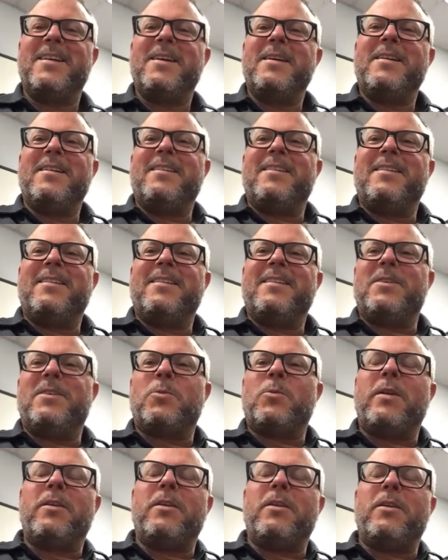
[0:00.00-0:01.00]
Yeah, so
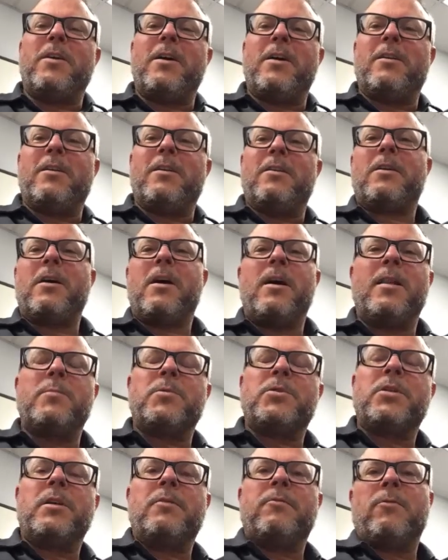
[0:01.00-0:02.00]
whether you've got a column
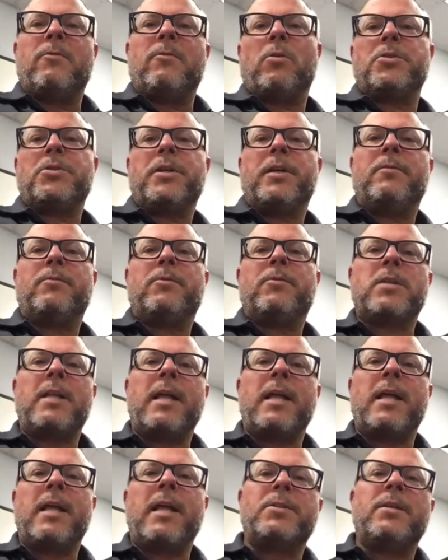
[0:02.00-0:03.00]
shift, floor shift, or
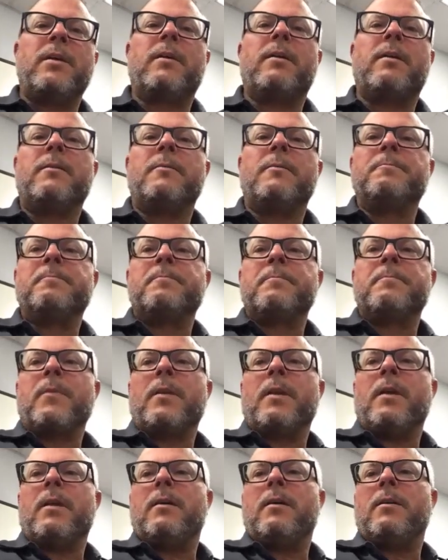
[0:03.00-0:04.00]
slapstick,
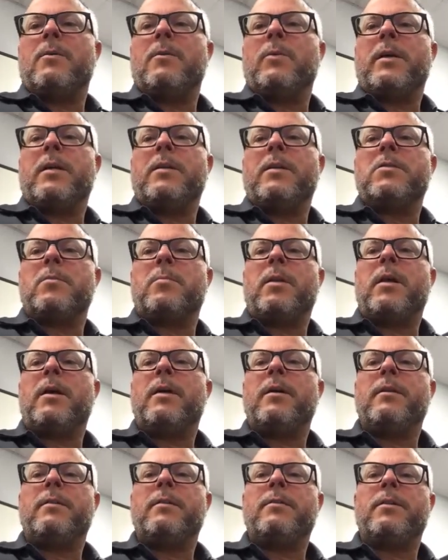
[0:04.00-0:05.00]
we can
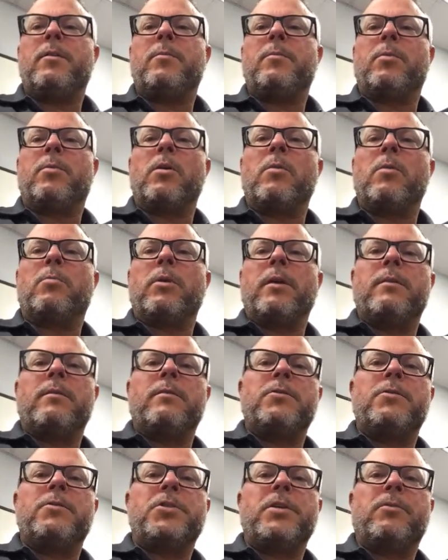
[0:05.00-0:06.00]
supply the appropriate
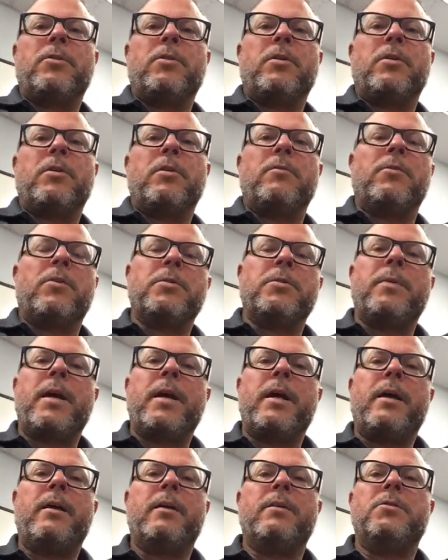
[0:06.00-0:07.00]
shifter conversion
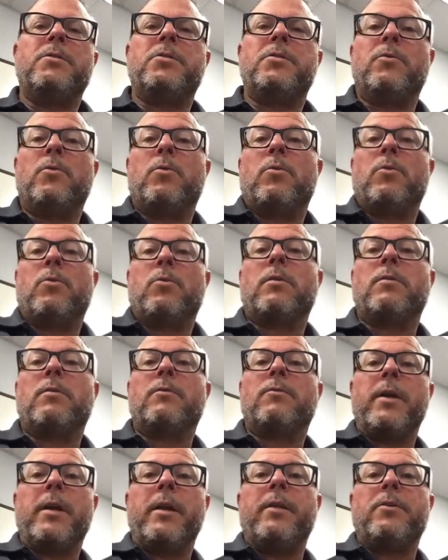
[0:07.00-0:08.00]
package for
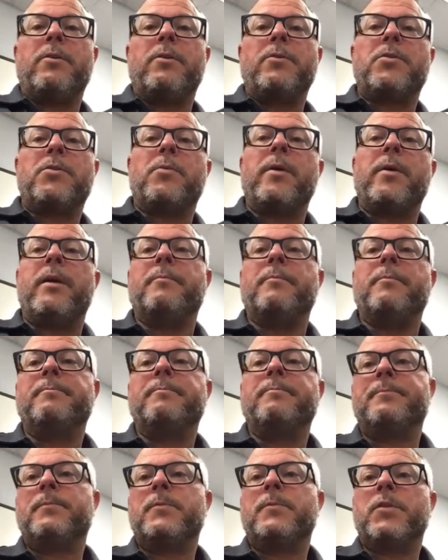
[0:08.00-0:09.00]
any of those three.
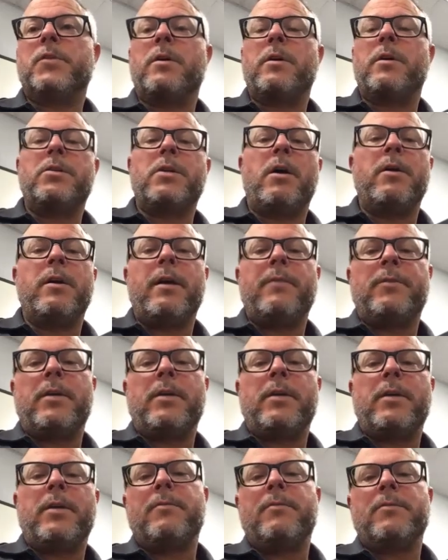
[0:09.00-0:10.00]
So all you have to
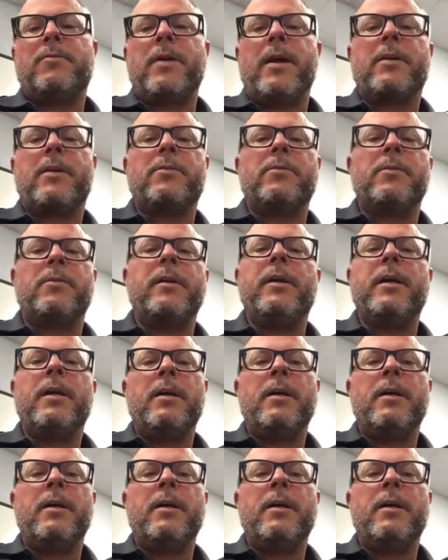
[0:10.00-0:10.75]
have is the factory